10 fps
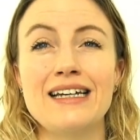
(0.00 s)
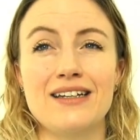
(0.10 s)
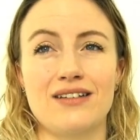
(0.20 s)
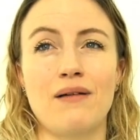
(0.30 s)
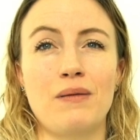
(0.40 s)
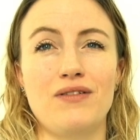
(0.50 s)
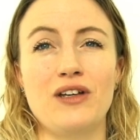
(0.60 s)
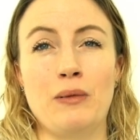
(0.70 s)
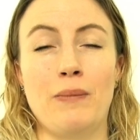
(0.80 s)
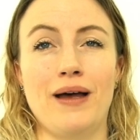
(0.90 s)
So that made me
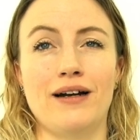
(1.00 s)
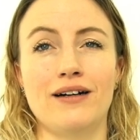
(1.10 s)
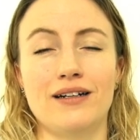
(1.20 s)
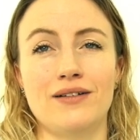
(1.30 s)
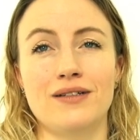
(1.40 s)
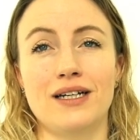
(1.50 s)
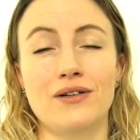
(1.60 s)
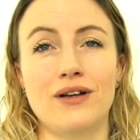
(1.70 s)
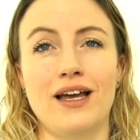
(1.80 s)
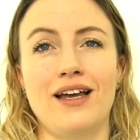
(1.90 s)
feel a bit better, and I was like,
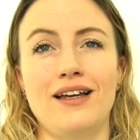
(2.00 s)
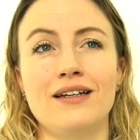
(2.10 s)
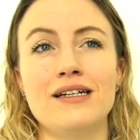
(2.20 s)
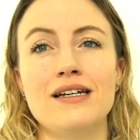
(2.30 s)
okay.